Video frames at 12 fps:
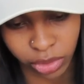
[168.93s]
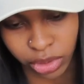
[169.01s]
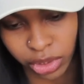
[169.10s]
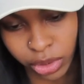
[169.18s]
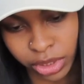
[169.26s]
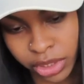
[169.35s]
So you
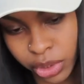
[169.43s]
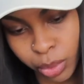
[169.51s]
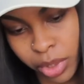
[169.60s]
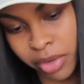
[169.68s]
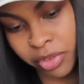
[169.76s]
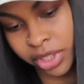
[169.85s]
need to
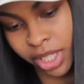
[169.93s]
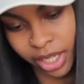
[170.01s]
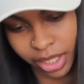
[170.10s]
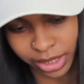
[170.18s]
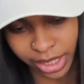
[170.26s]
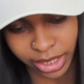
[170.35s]
undo
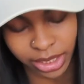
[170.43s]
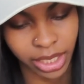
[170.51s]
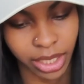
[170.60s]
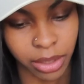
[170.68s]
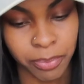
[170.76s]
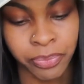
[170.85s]
everything like
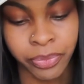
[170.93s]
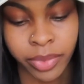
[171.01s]
that.